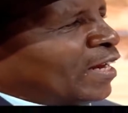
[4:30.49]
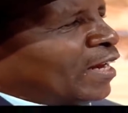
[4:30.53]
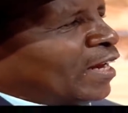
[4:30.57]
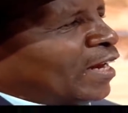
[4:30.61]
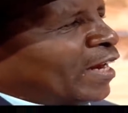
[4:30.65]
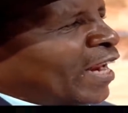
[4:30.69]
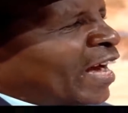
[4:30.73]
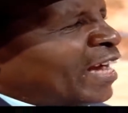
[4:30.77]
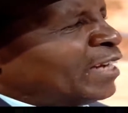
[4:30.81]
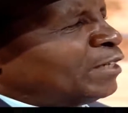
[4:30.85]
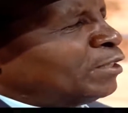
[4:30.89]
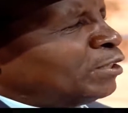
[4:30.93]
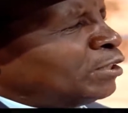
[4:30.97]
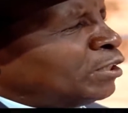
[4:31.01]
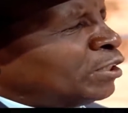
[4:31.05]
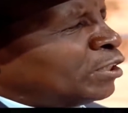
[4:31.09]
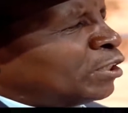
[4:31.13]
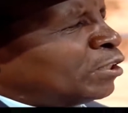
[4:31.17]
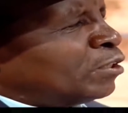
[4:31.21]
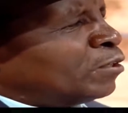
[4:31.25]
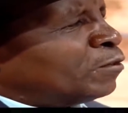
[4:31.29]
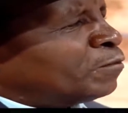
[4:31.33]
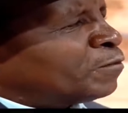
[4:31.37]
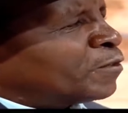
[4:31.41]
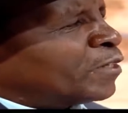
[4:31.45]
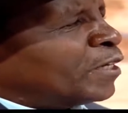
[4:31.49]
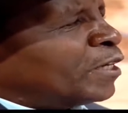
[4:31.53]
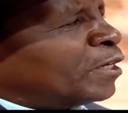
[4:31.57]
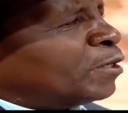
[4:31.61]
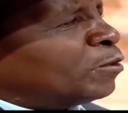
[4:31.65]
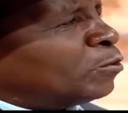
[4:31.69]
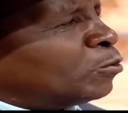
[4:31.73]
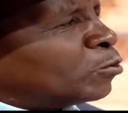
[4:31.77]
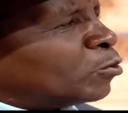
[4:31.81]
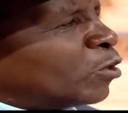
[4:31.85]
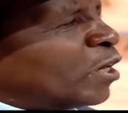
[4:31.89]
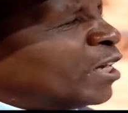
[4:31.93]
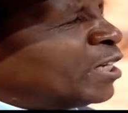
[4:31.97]
land of
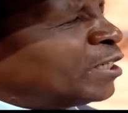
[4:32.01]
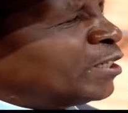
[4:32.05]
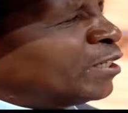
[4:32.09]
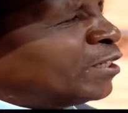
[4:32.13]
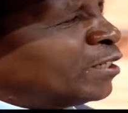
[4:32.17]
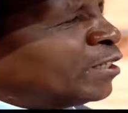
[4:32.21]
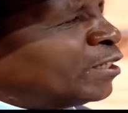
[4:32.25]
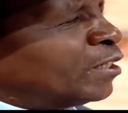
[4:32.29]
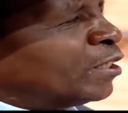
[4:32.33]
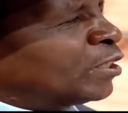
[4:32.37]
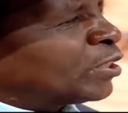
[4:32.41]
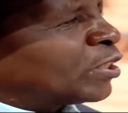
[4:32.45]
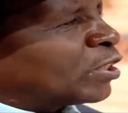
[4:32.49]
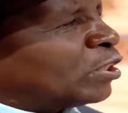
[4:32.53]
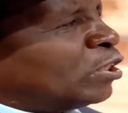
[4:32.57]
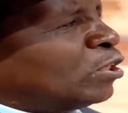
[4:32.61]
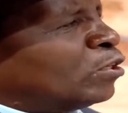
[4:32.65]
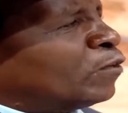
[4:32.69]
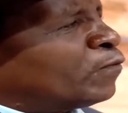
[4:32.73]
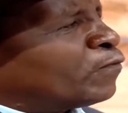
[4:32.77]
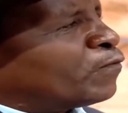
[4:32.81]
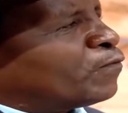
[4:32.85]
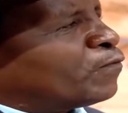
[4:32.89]
the runners of